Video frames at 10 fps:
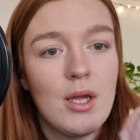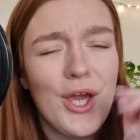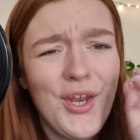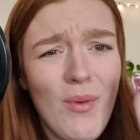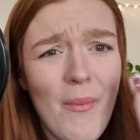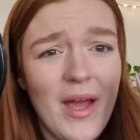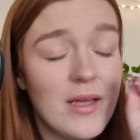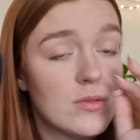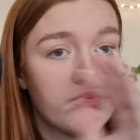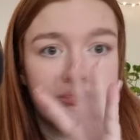Can you imagine?
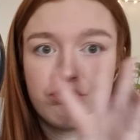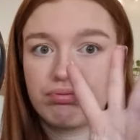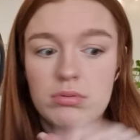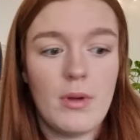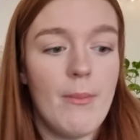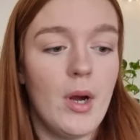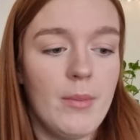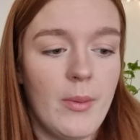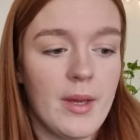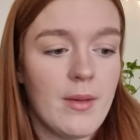It was
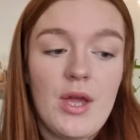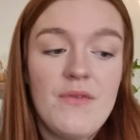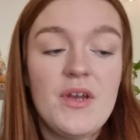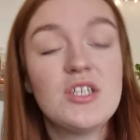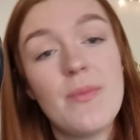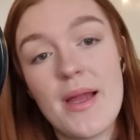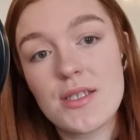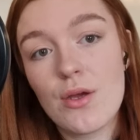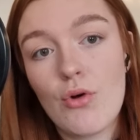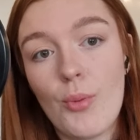mind-blowing. He finished the
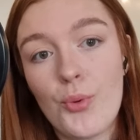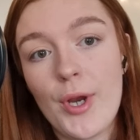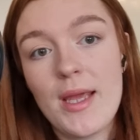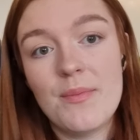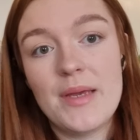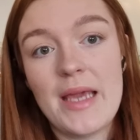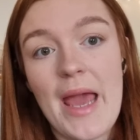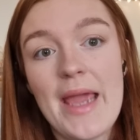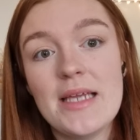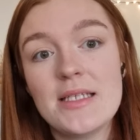Mexican Grand Prix in
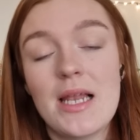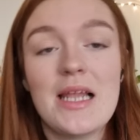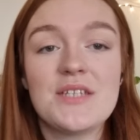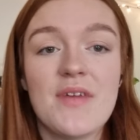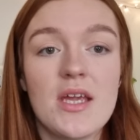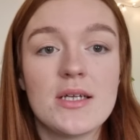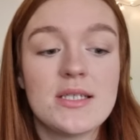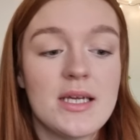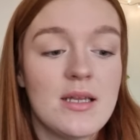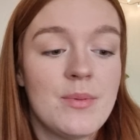P8, Las Vegas
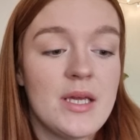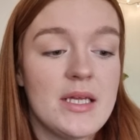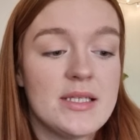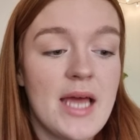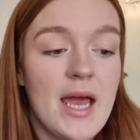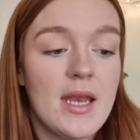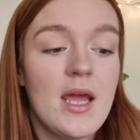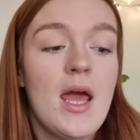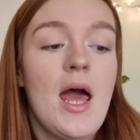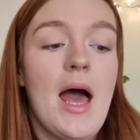in P10,
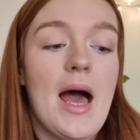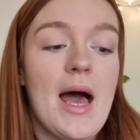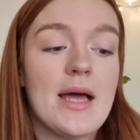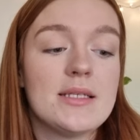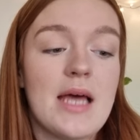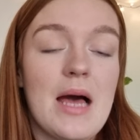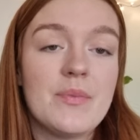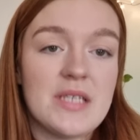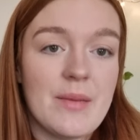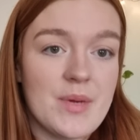and
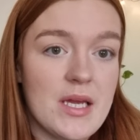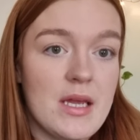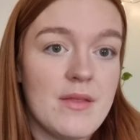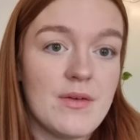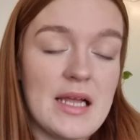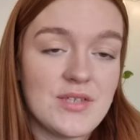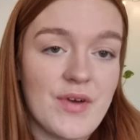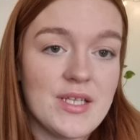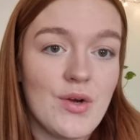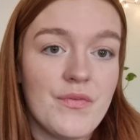Abu Dhabi, the last
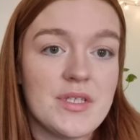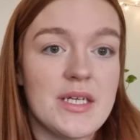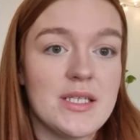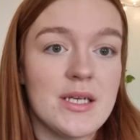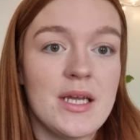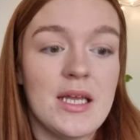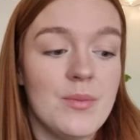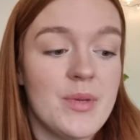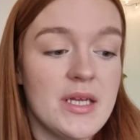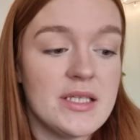race of the season, in
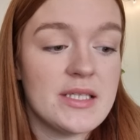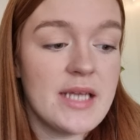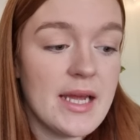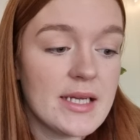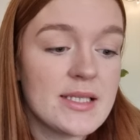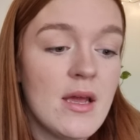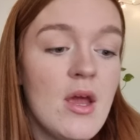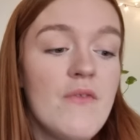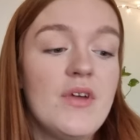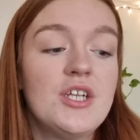P6,
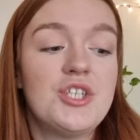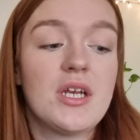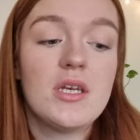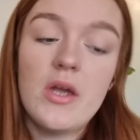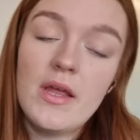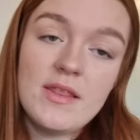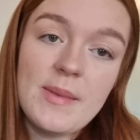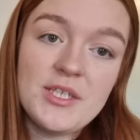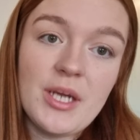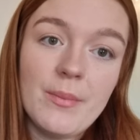finishing 9th in
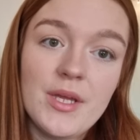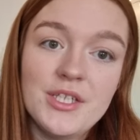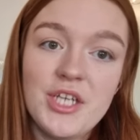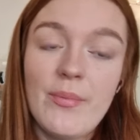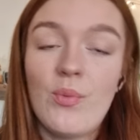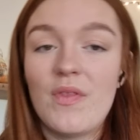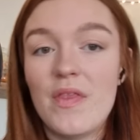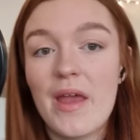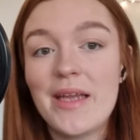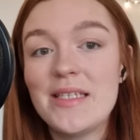the championship with
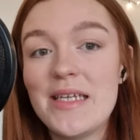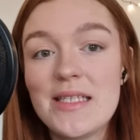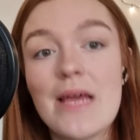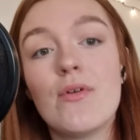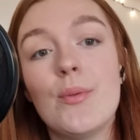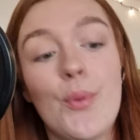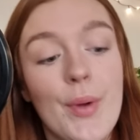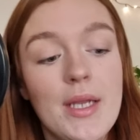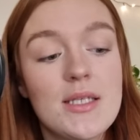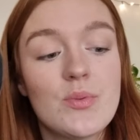97
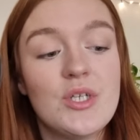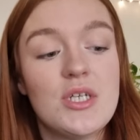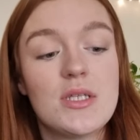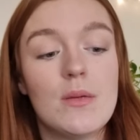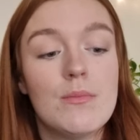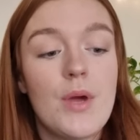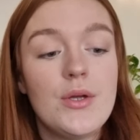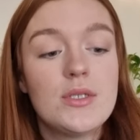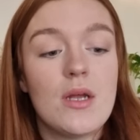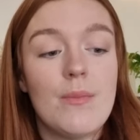points, which is the
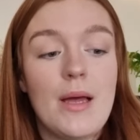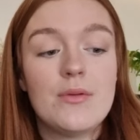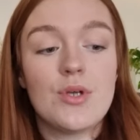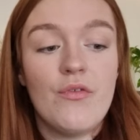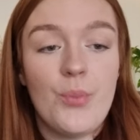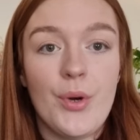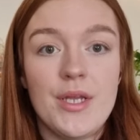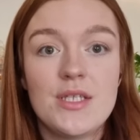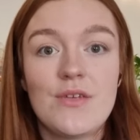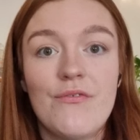most amount of
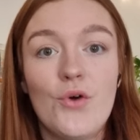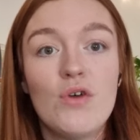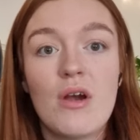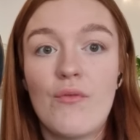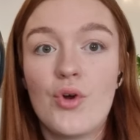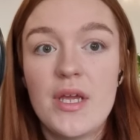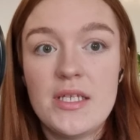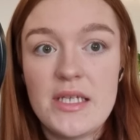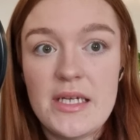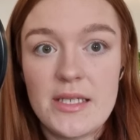points for a rookie
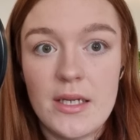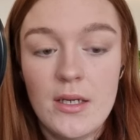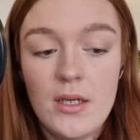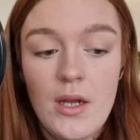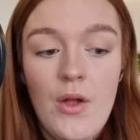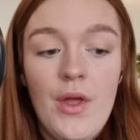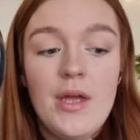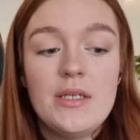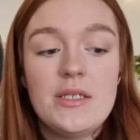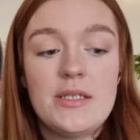season
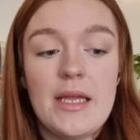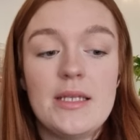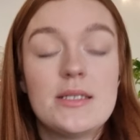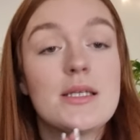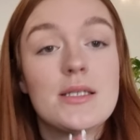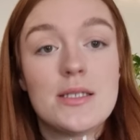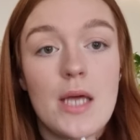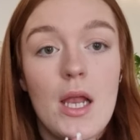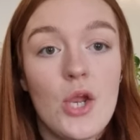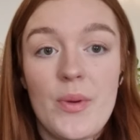since
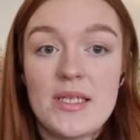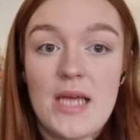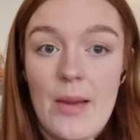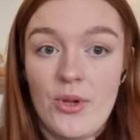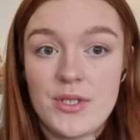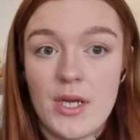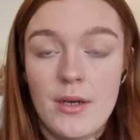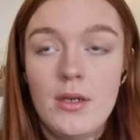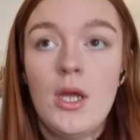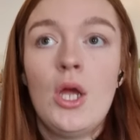Sir Lewis
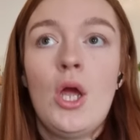Hamilton.